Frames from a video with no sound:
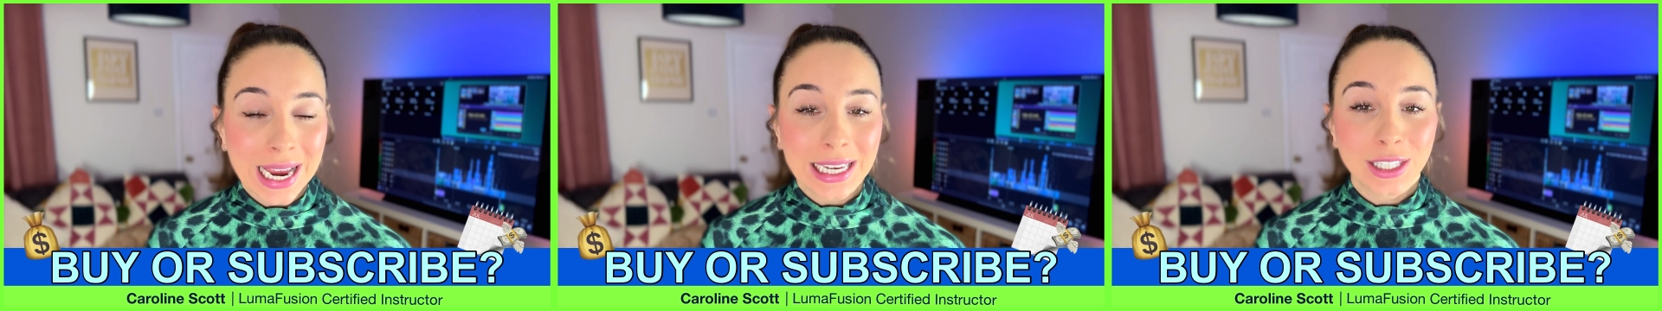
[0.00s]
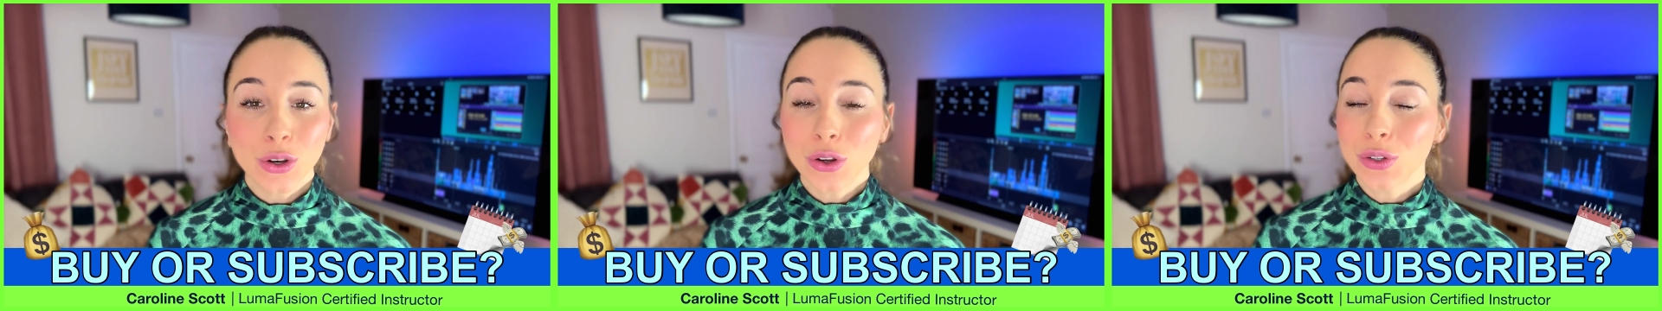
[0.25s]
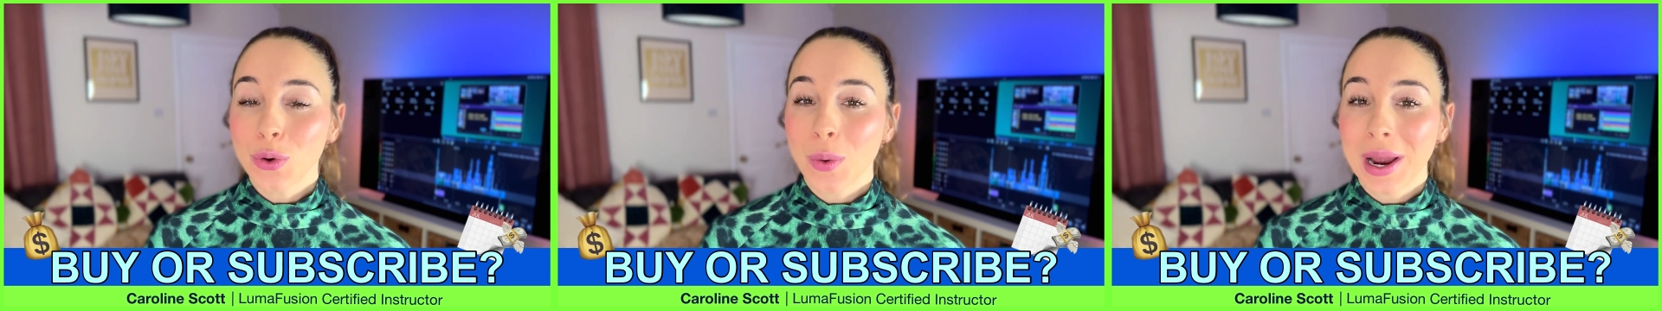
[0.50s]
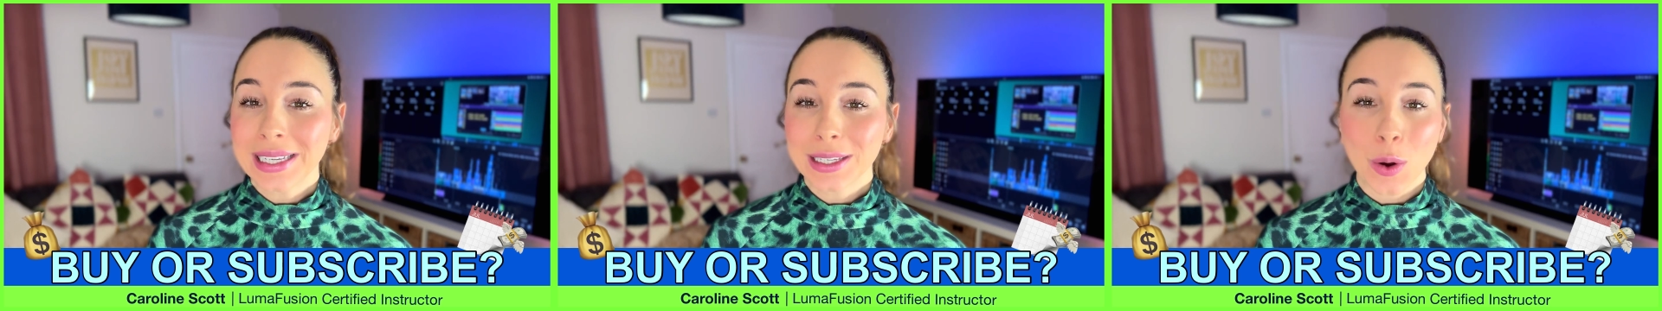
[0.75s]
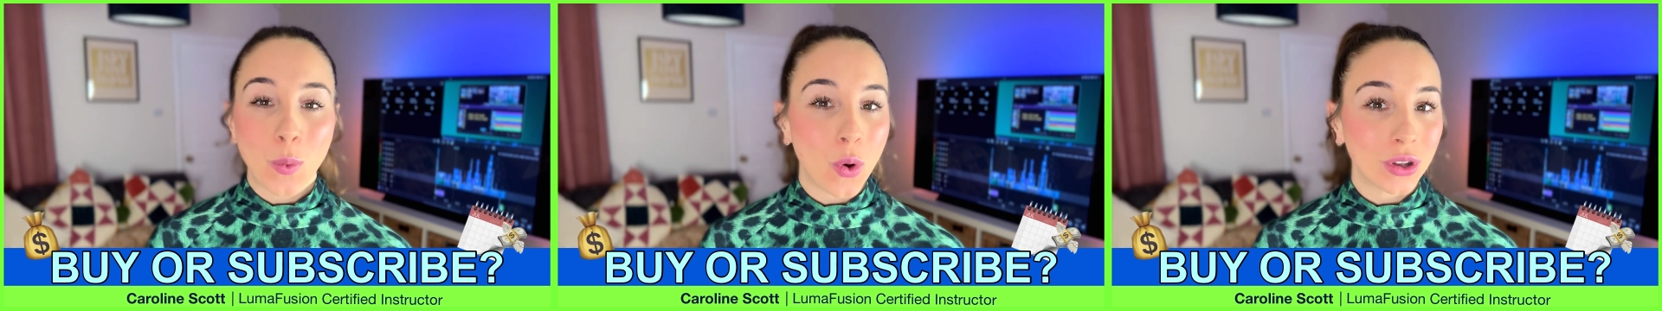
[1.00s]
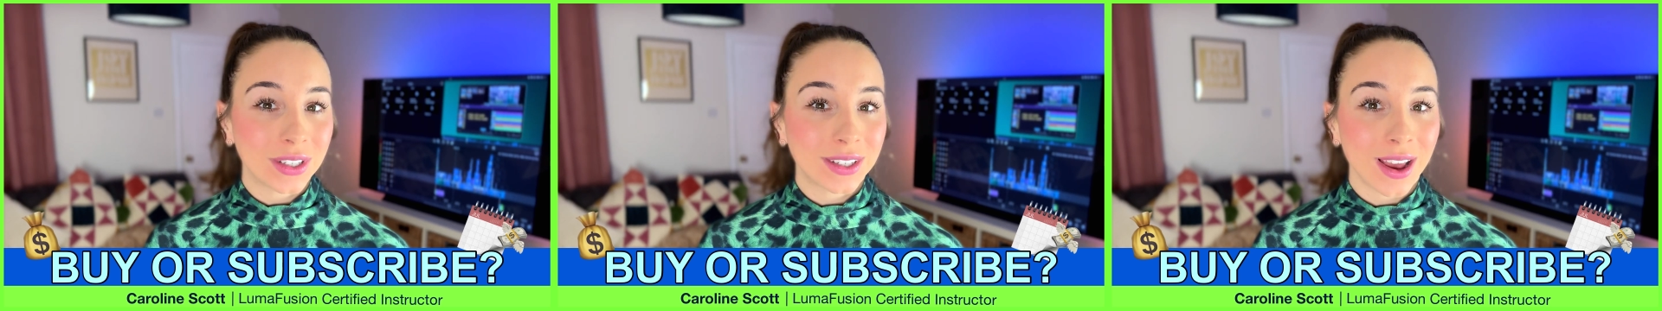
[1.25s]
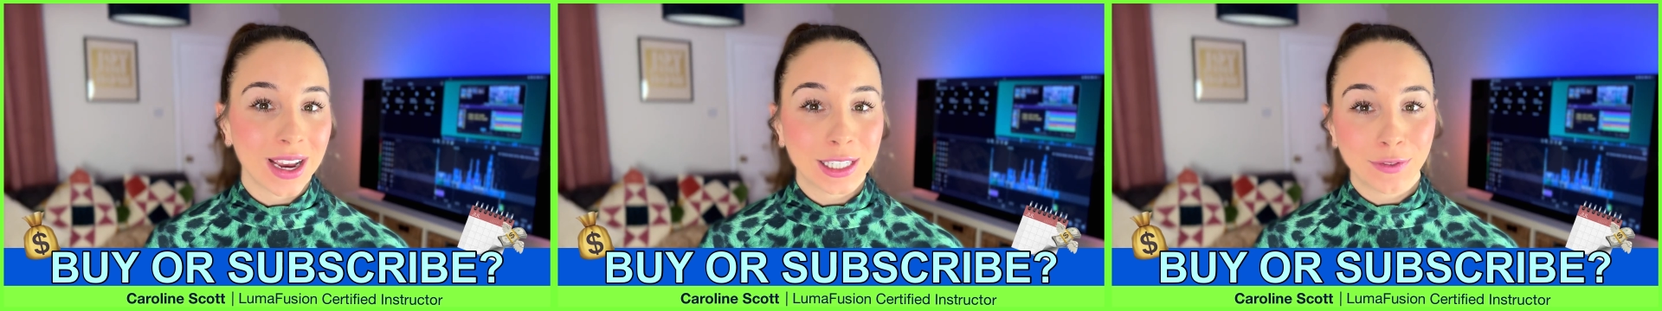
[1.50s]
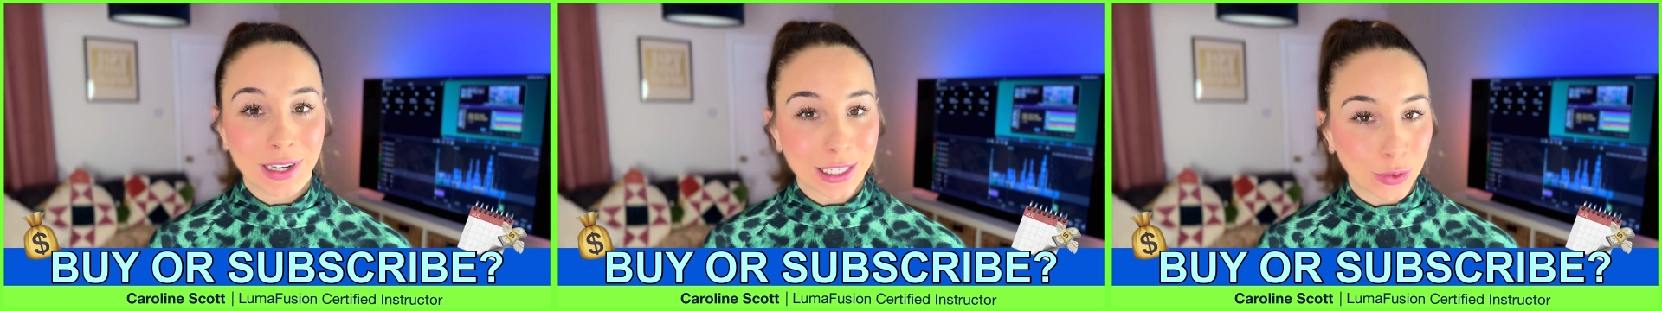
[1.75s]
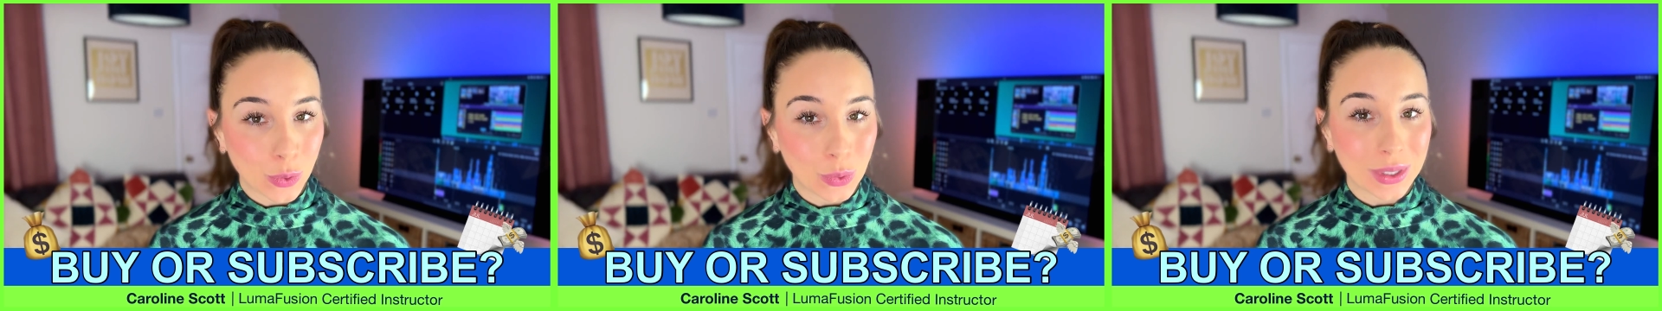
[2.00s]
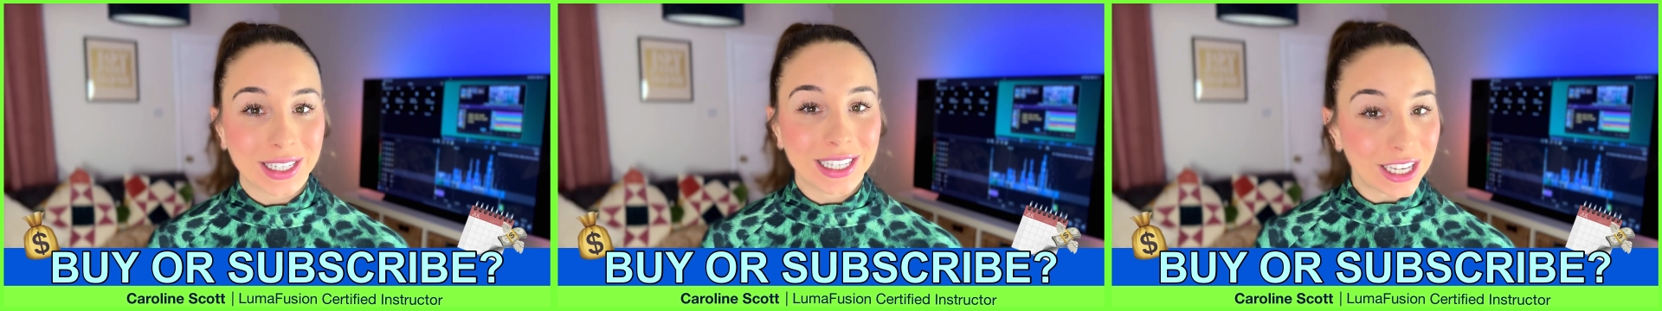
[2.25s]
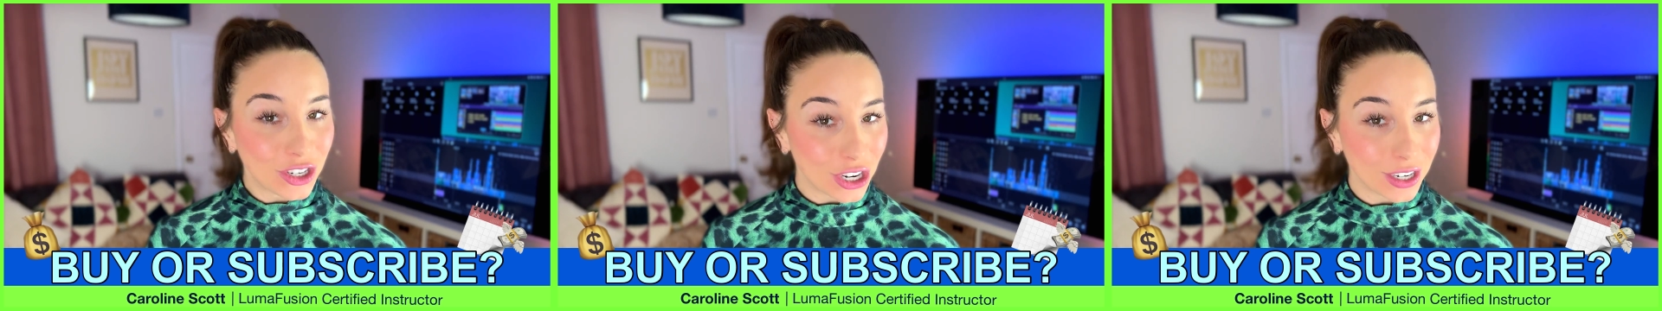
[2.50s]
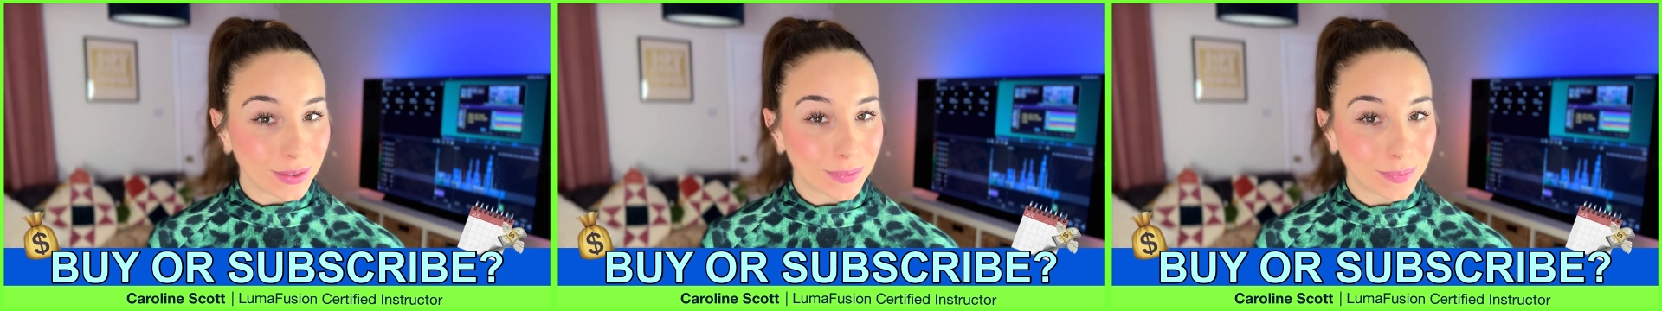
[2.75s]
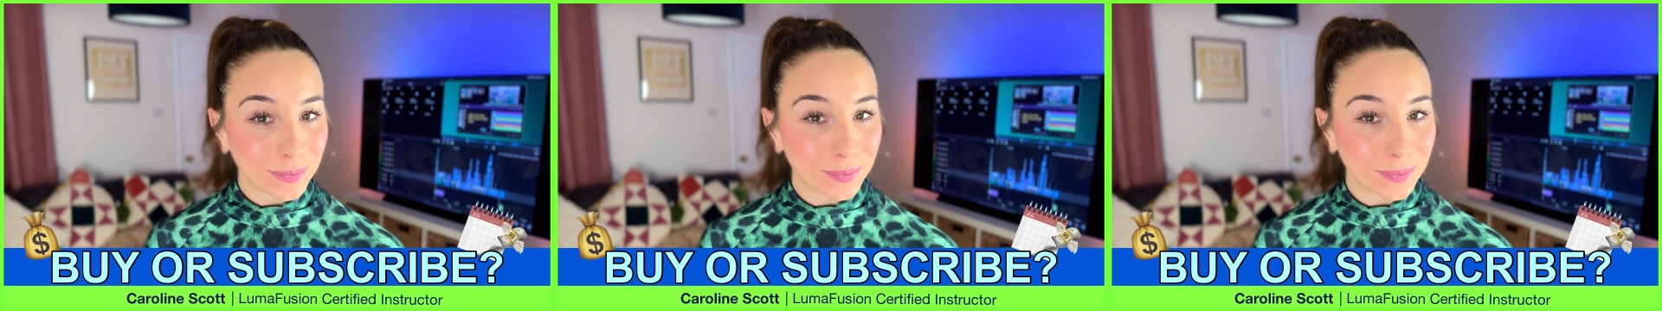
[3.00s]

it's not always a one size fits all decision.